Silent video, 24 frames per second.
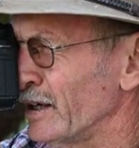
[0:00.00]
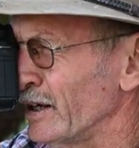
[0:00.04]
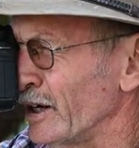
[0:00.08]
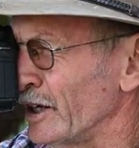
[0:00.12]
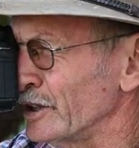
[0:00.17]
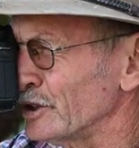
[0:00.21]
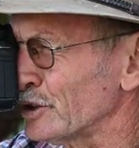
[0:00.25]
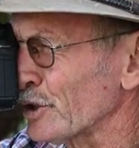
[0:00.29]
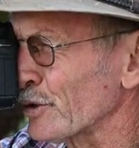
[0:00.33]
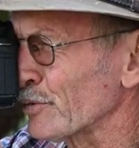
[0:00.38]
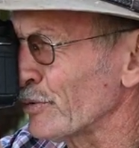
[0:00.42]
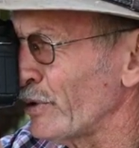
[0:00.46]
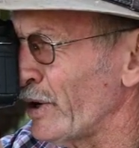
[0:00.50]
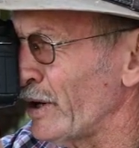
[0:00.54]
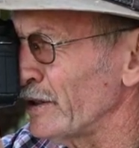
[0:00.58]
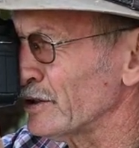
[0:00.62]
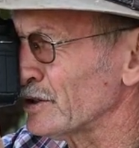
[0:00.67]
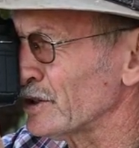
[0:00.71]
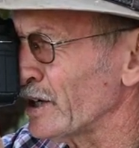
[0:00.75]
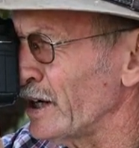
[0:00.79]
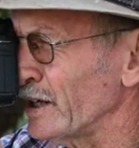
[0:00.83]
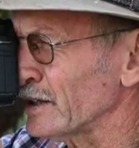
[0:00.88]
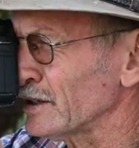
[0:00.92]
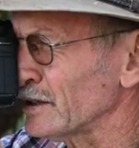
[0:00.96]
I just
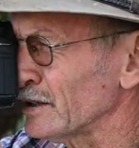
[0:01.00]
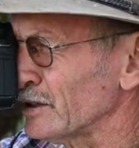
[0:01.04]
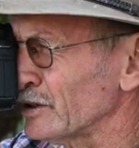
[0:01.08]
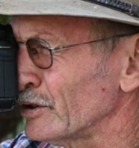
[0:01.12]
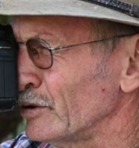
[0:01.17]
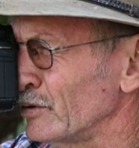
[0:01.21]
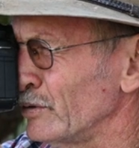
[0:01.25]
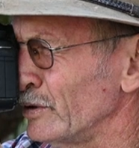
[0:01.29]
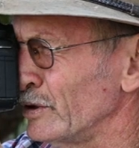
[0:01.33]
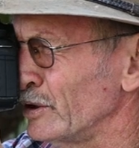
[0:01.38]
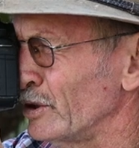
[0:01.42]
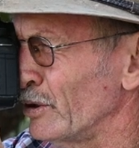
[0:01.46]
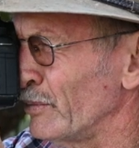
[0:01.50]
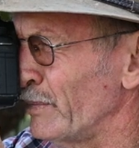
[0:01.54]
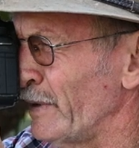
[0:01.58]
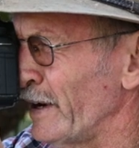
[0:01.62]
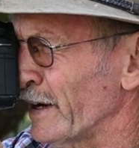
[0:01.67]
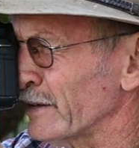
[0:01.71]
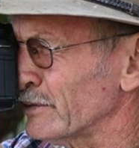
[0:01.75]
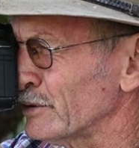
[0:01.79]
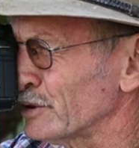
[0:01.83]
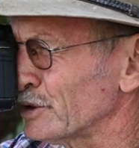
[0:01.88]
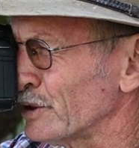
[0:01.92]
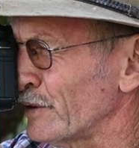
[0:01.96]
rotate the little wheel
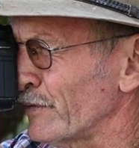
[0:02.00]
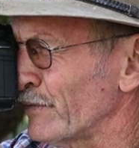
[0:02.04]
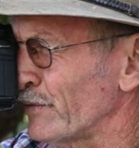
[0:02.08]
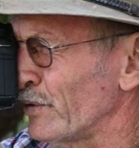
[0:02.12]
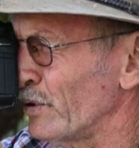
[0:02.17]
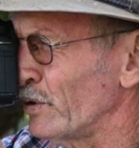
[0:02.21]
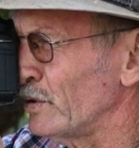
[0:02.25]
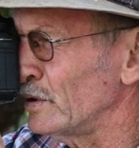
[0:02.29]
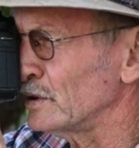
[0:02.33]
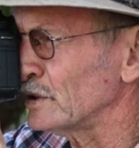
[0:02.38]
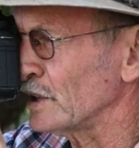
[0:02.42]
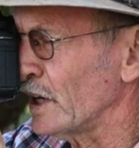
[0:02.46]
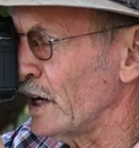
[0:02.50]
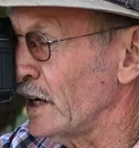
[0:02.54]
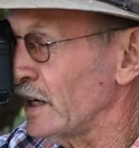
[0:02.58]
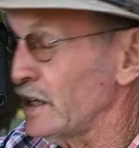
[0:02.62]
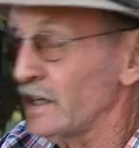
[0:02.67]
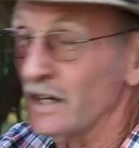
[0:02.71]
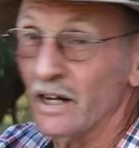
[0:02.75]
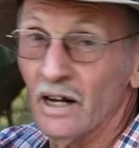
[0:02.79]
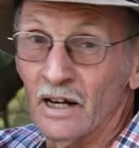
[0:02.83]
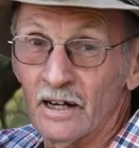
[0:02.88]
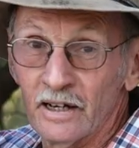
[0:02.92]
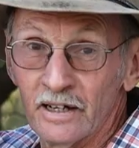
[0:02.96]
backwards and forwards.
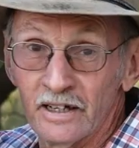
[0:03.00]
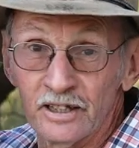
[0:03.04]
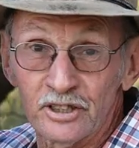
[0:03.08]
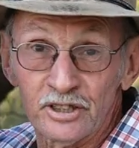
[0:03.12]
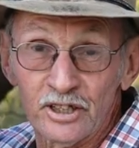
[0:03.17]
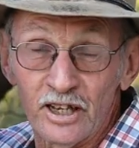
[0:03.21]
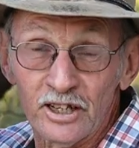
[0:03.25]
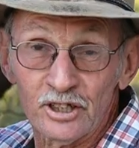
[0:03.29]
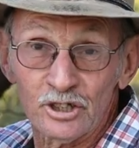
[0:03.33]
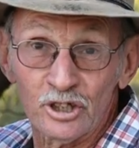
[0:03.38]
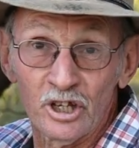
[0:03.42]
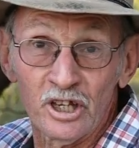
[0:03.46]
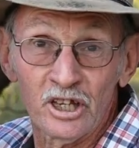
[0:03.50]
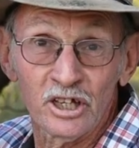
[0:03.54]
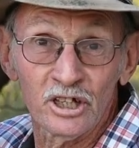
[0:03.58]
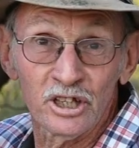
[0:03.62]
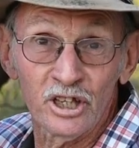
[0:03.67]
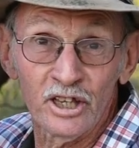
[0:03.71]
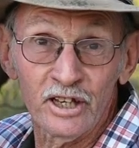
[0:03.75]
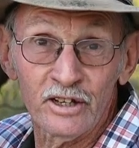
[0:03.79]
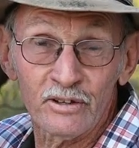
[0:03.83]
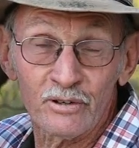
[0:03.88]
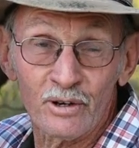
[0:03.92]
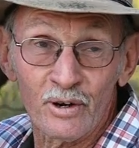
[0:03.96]
It's actually
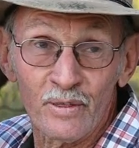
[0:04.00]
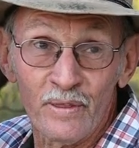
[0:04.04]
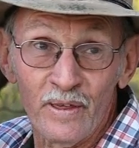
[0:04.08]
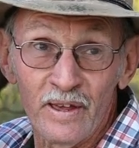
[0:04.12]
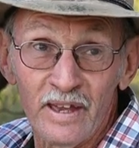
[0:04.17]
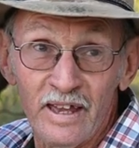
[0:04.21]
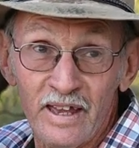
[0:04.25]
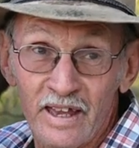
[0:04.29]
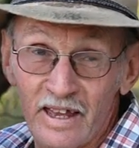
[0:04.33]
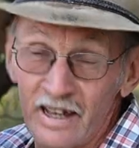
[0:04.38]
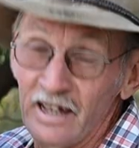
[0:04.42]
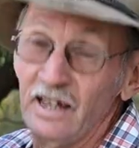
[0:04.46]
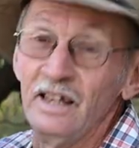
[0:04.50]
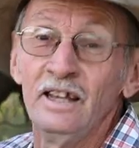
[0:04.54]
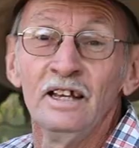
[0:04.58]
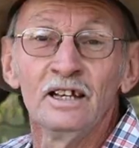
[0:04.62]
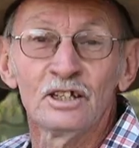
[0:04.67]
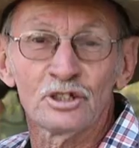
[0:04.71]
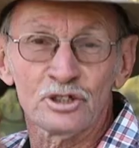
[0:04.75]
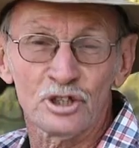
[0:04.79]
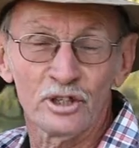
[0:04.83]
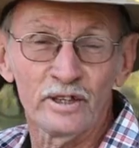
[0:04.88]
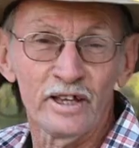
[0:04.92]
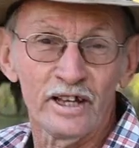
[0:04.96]
clearer there.
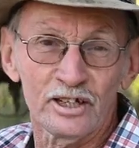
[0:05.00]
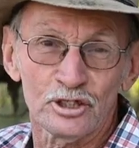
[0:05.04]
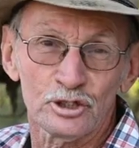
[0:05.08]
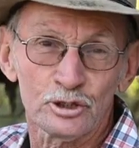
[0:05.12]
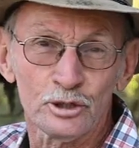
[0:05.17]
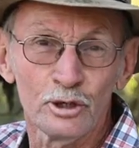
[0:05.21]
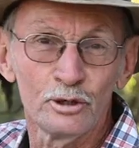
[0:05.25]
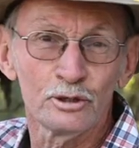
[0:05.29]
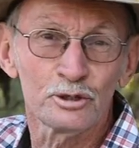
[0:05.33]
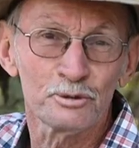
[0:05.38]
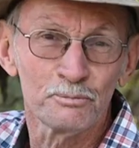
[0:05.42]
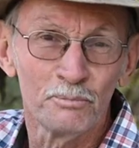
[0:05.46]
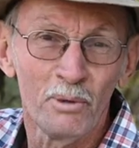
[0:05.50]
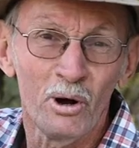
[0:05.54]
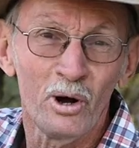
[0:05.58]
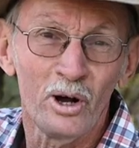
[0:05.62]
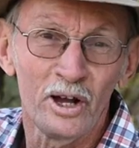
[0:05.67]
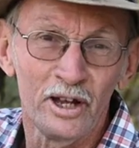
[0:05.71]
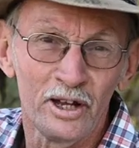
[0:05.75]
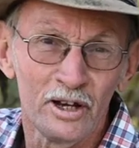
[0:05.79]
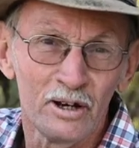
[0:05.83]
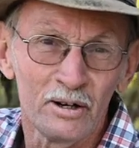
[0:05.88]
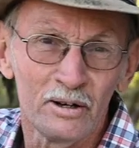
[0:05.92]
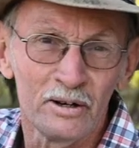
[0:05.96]
So that suits
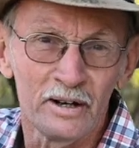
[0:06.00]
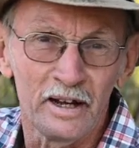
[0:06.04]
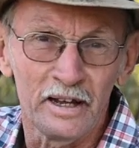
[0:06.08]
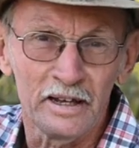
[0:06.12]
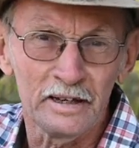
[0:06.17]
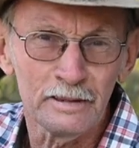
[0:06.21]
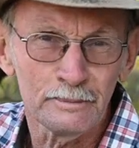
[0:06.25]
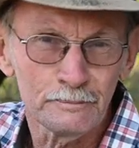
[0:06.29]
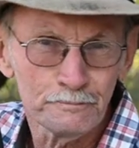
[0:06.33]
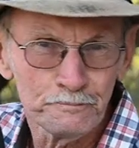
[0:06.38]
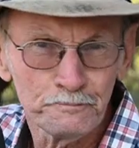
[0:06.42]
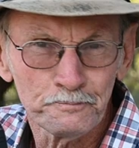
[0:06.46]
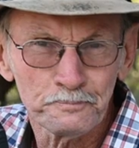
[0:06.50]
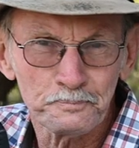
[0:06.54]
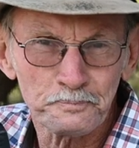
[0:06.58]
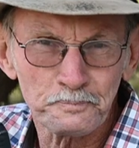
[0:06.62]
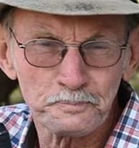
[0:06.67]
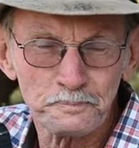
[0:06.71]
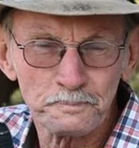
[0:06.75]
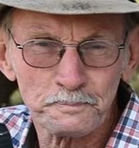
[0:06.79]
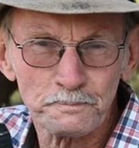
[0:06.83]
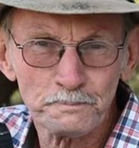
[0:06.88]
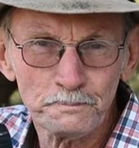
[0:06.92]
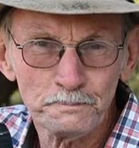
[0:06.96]
my eye.
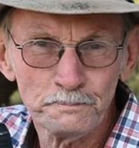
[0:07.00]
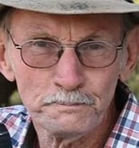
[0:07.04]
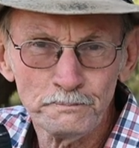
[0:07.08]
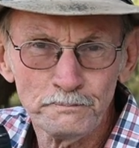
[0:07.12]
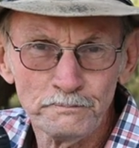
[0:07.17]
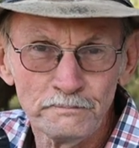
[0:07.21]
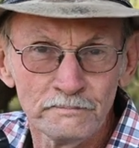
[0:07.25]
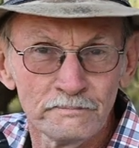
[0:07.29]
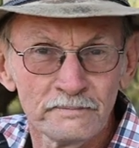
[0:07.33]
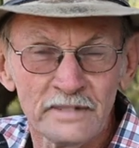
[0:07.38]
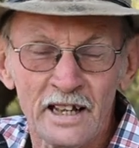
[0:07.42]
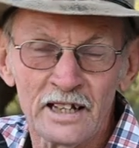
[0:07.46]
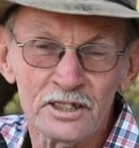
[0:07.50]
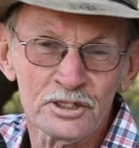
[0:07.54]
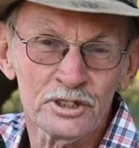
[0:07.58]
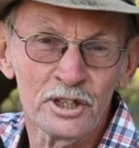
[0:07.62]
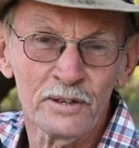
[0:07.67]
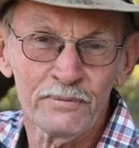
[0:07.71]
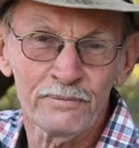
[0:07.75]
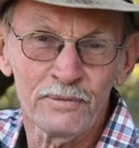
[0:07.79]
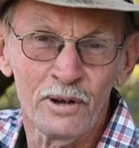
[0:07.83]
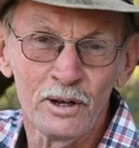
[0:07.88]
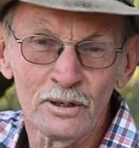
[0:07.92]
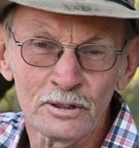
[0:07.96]
That's
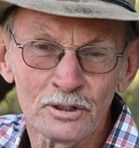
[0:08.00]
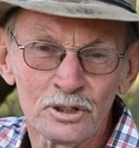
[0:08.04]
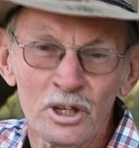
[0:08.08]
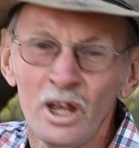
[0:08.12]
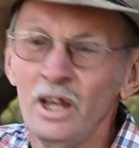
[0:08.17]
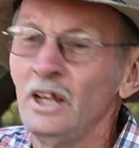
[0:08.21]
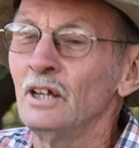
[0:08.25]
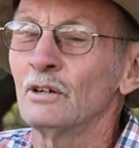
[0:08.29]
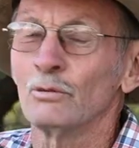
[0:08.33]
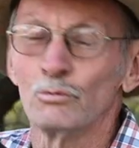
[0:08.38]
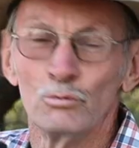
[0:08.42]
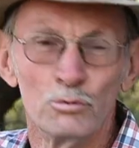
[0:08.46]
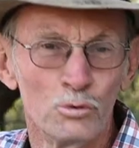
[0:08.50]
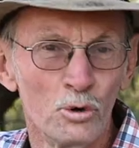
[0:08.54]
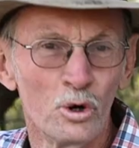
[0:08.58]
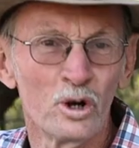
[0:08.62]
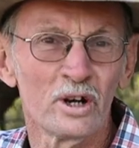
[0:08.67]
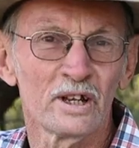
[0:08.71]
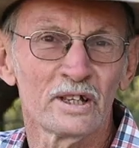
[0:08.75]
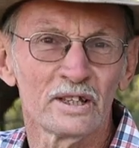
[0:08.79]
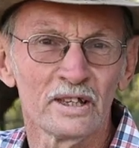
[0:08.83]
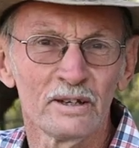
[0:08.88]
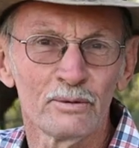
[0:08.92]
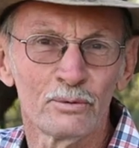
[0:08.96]
it, folks.
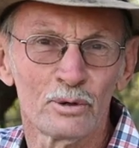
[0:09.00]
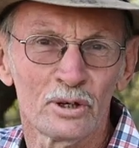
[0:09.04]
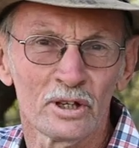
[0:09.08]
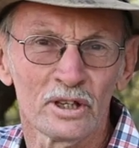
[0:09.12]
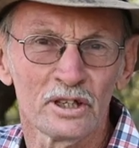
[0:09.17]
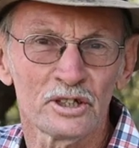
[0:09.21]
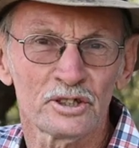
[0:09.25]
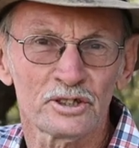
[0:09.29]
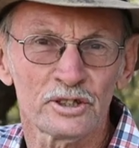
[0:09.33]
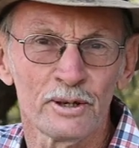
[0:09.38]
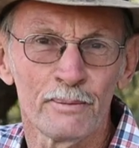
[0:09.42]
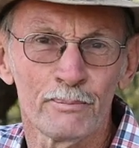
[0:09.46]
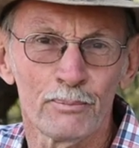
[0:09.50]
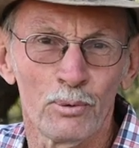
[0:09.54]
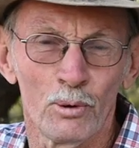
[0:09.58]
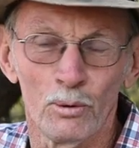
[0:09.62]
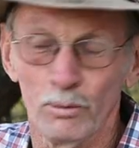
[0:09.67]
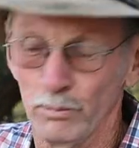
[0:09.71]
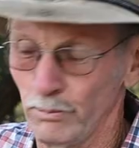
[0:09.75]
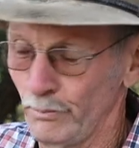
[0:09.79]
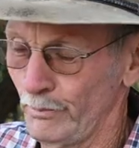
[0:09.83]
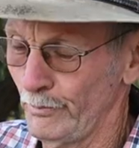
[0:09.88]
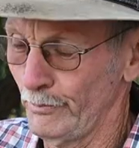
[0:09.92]
Really, really simple.